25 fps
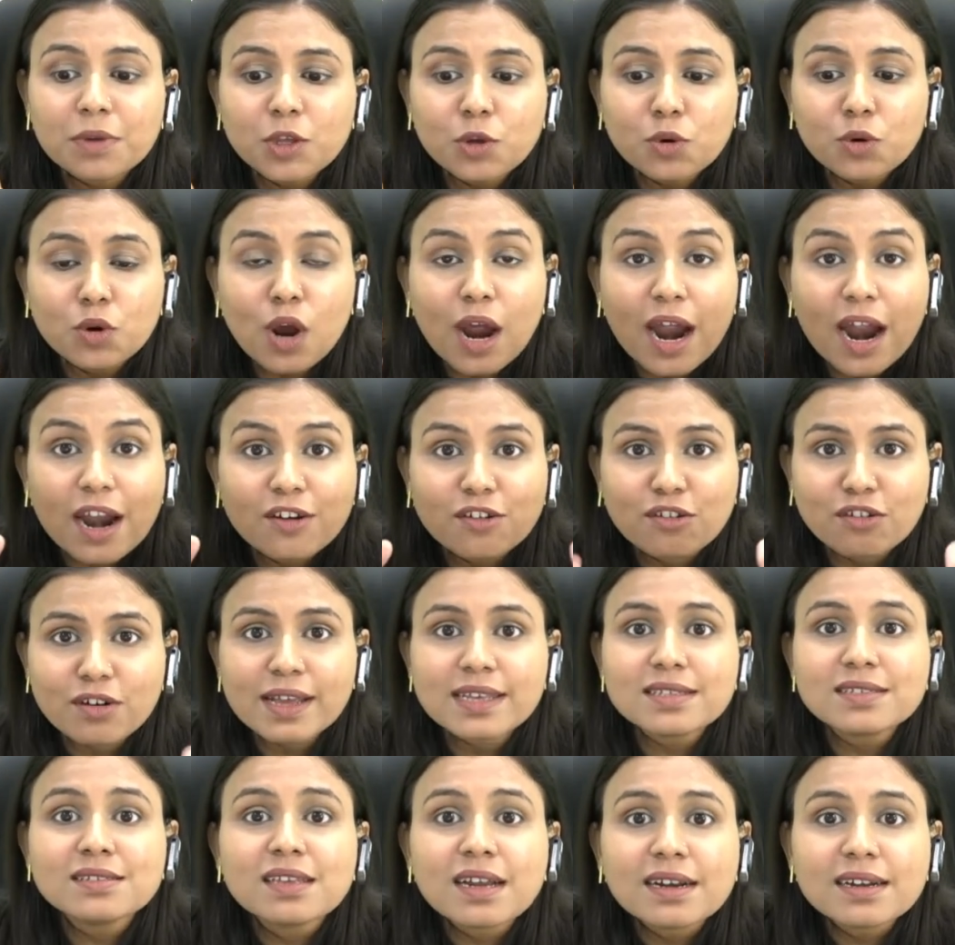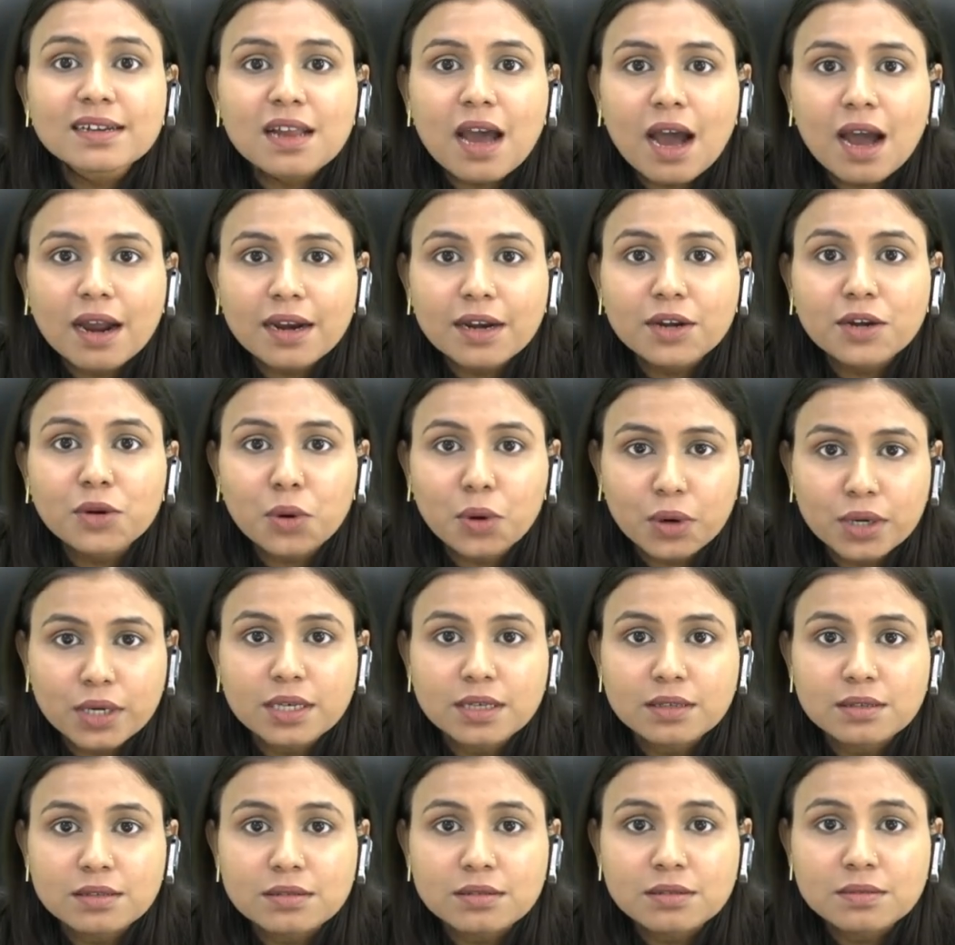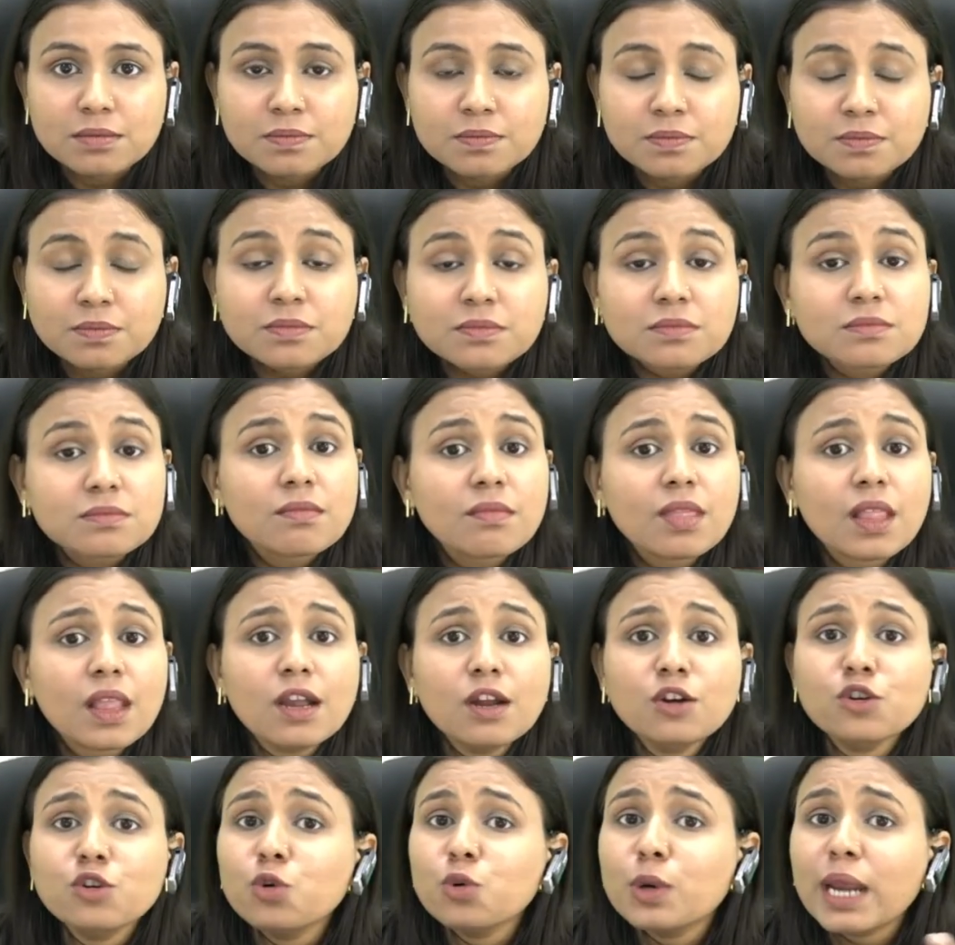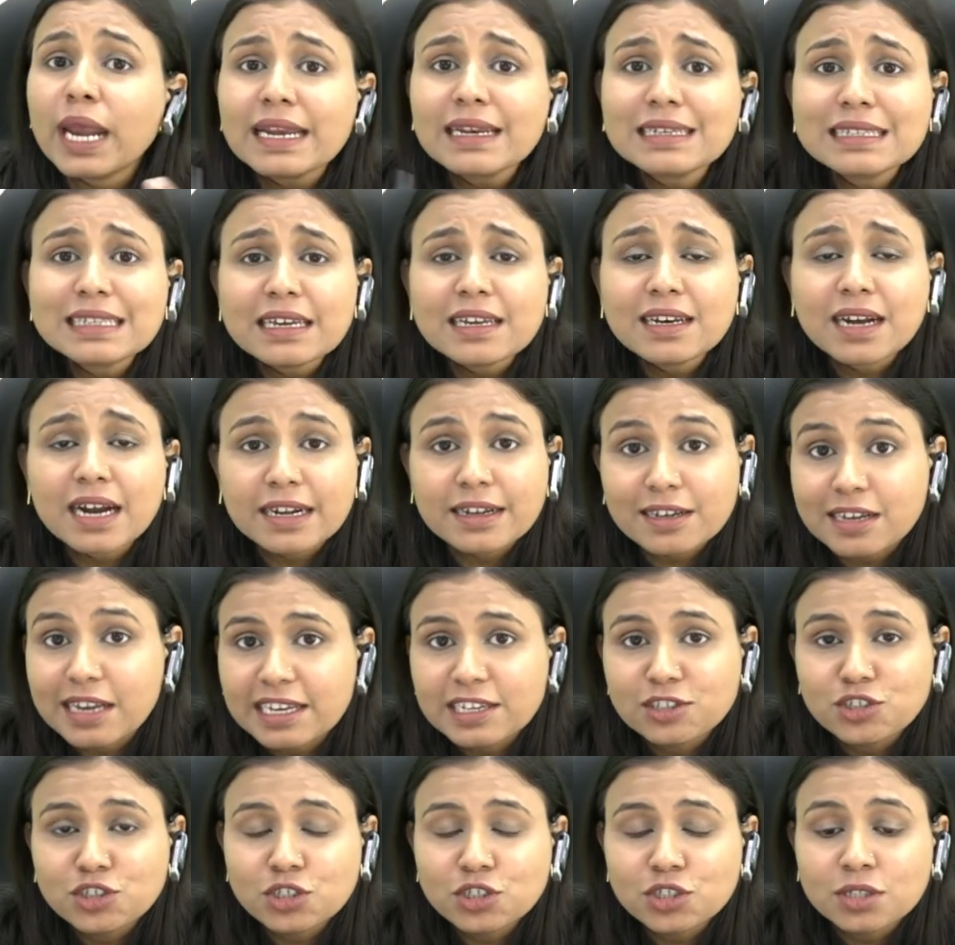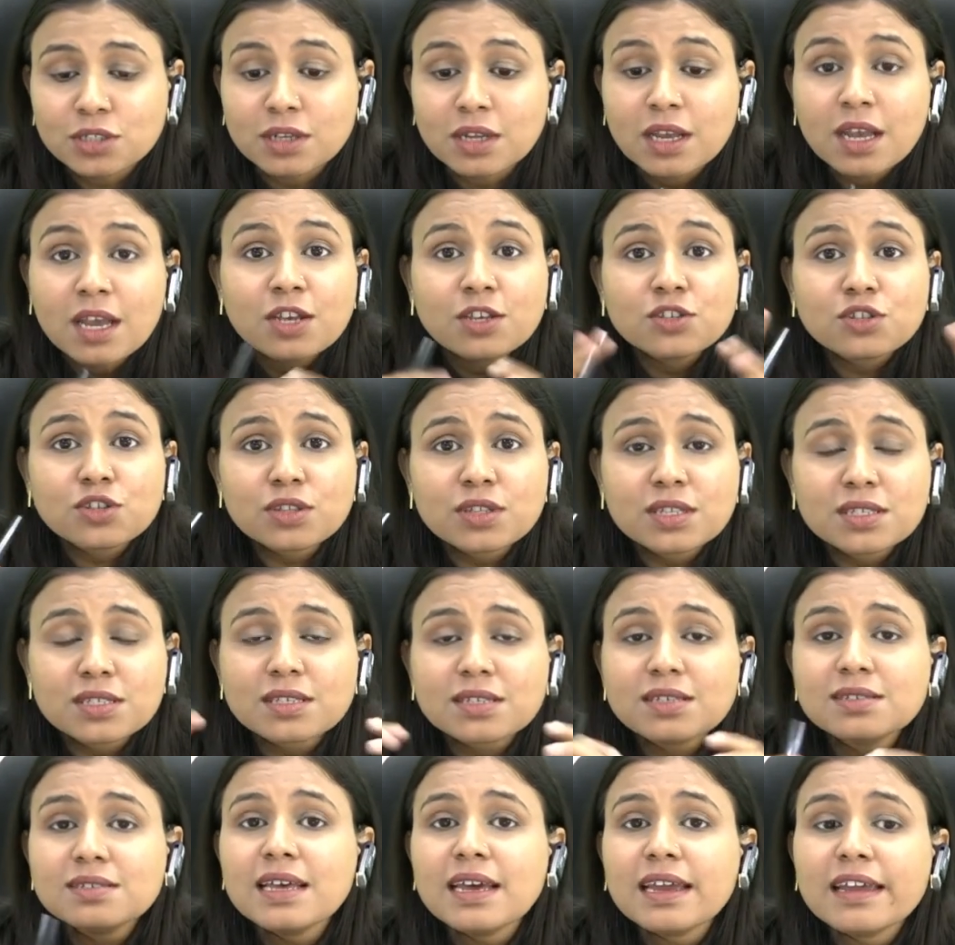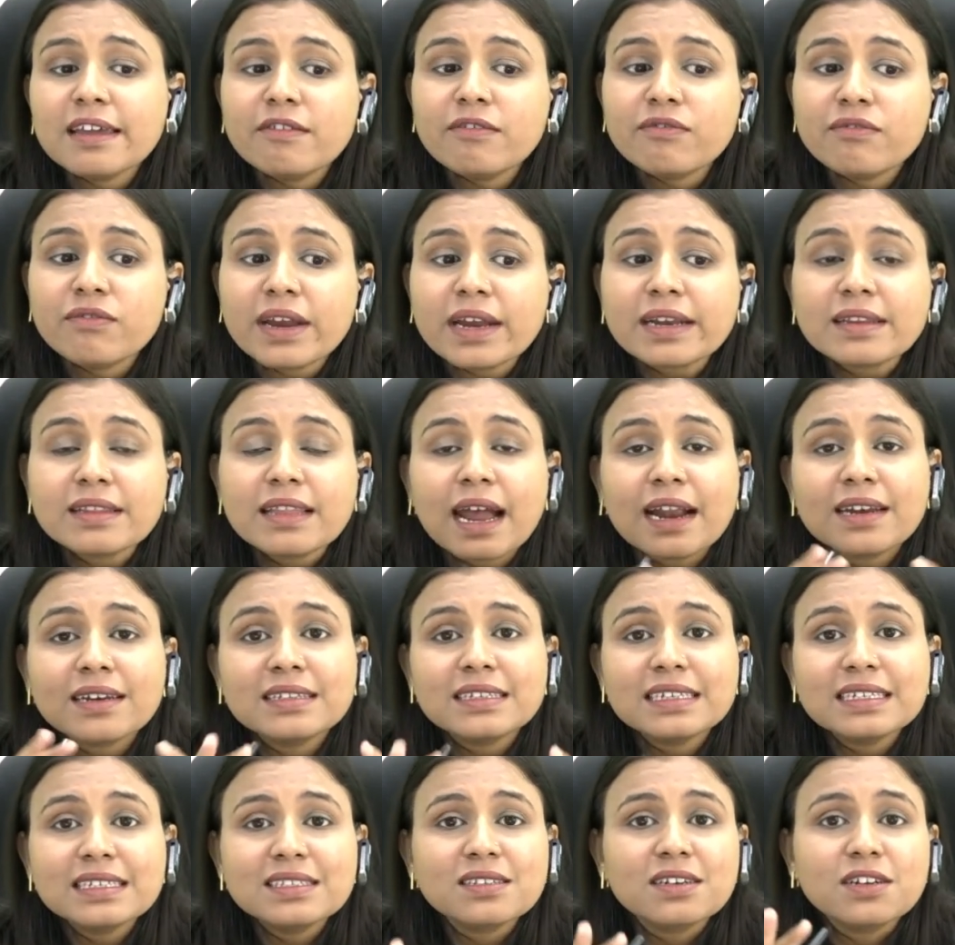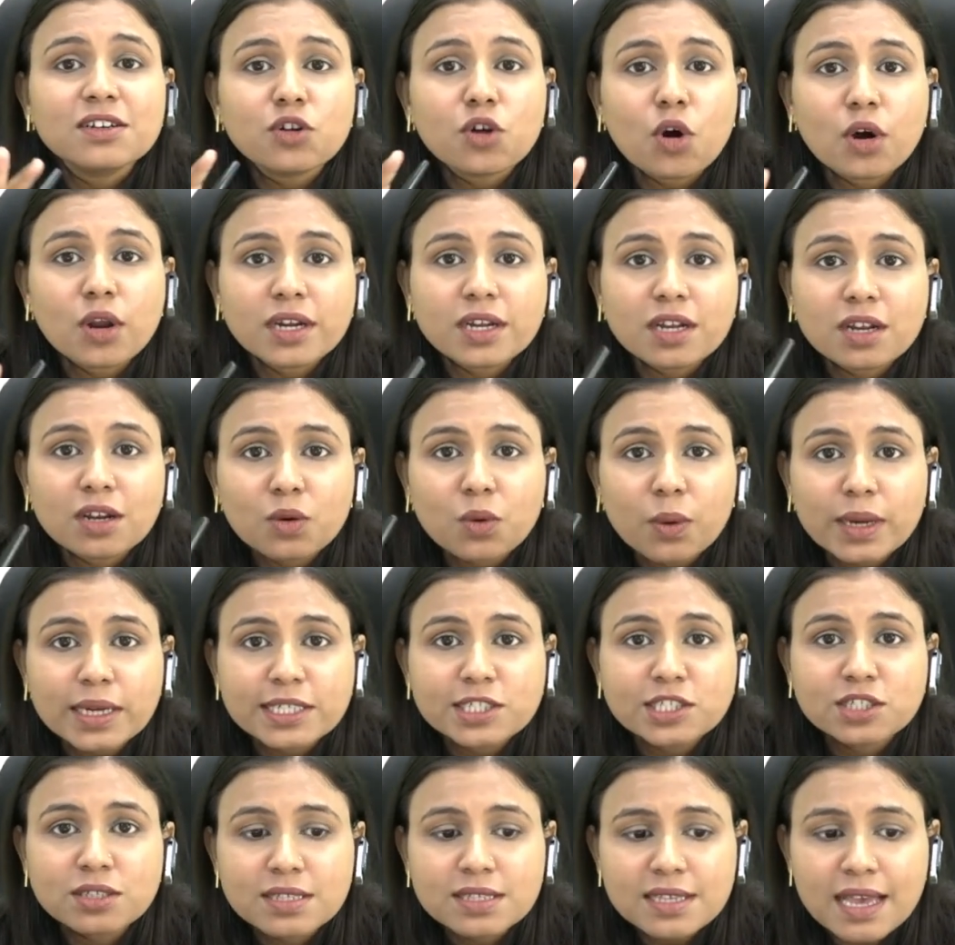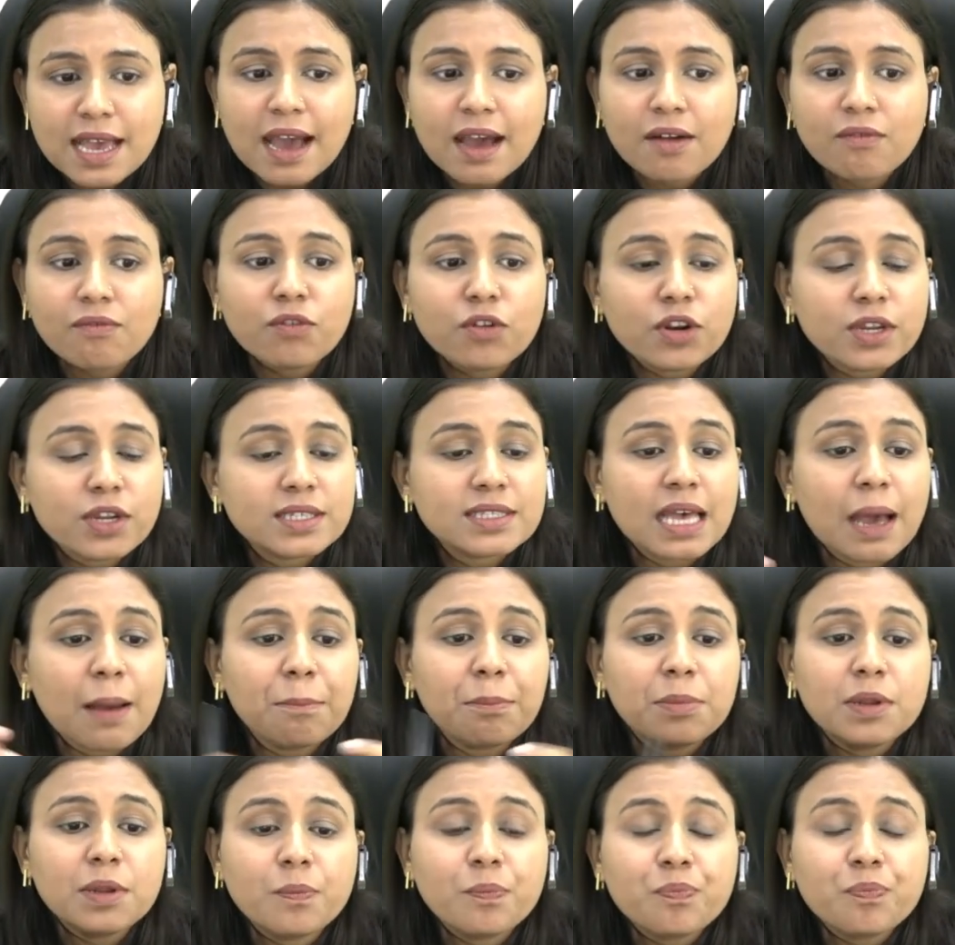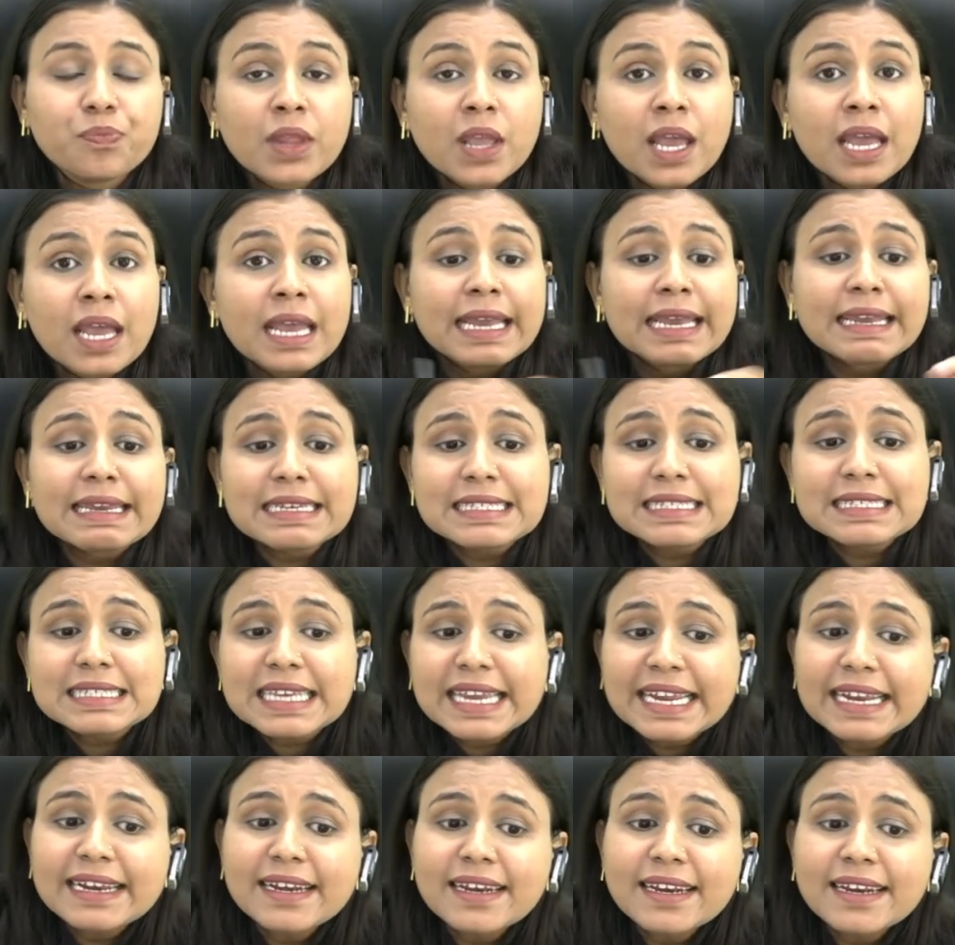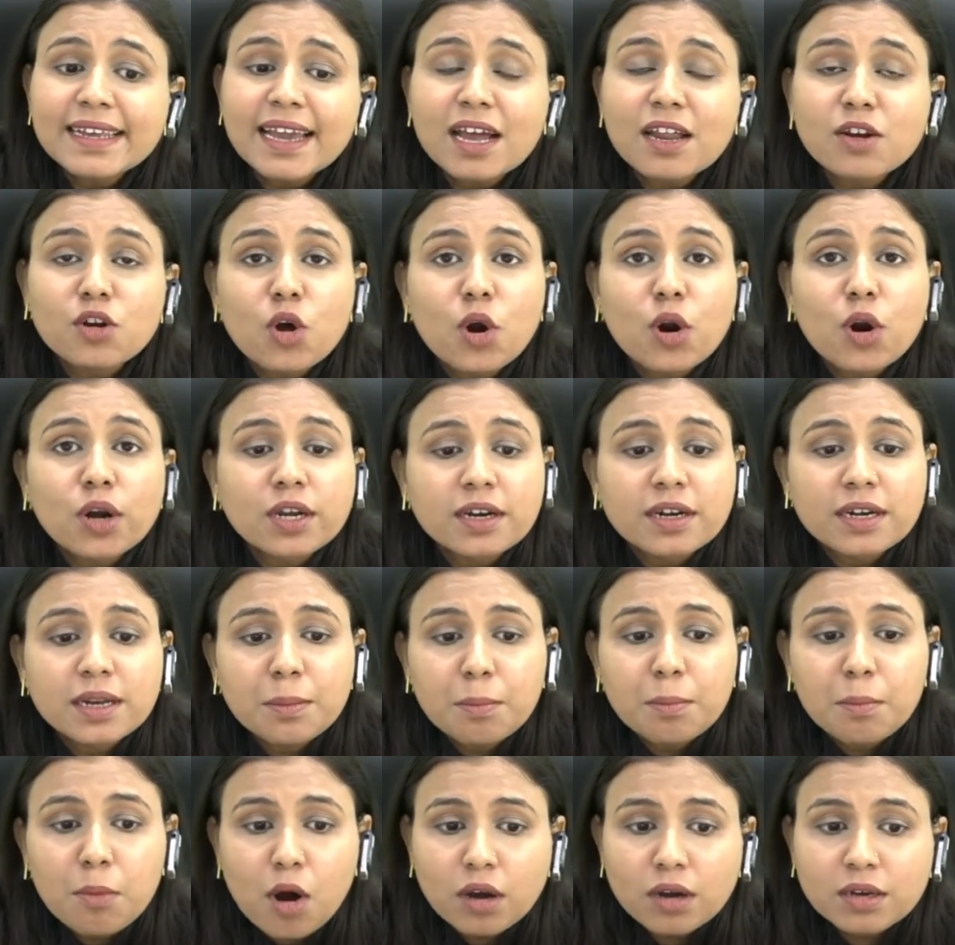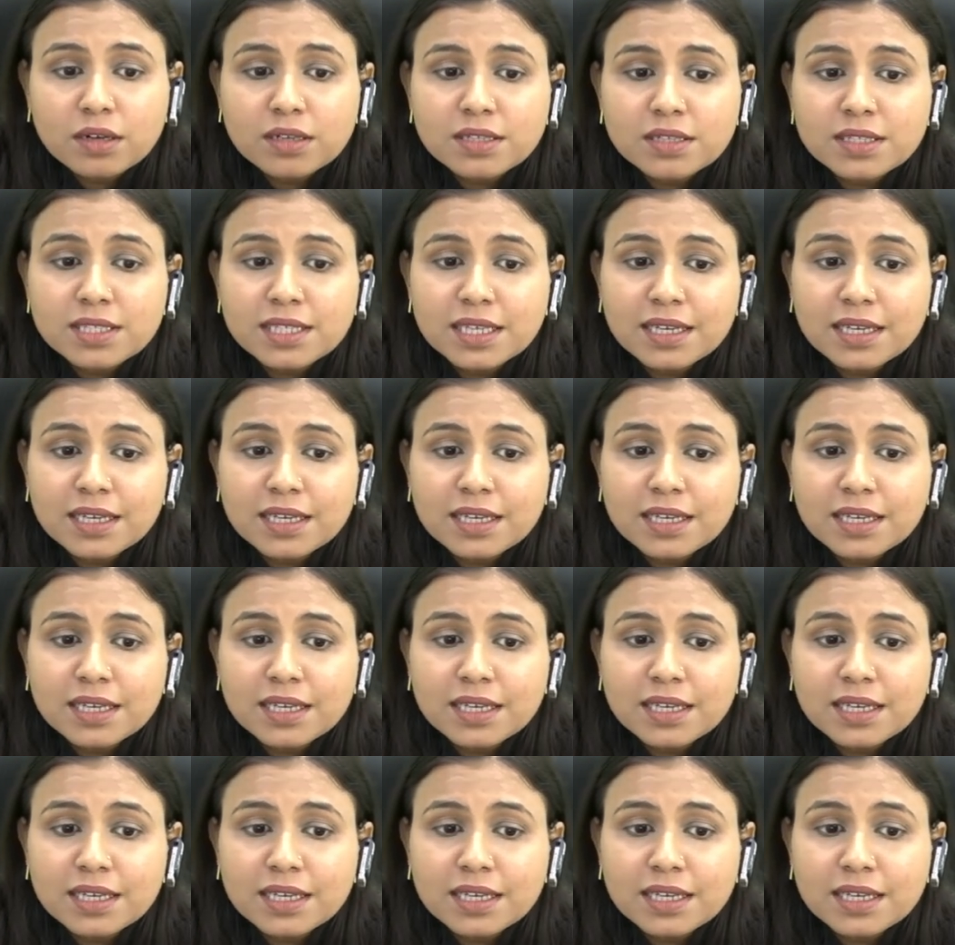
address their target audience, to get their attention. So, this is the effect that these rhetorical questions have. For example, is India not a democracy?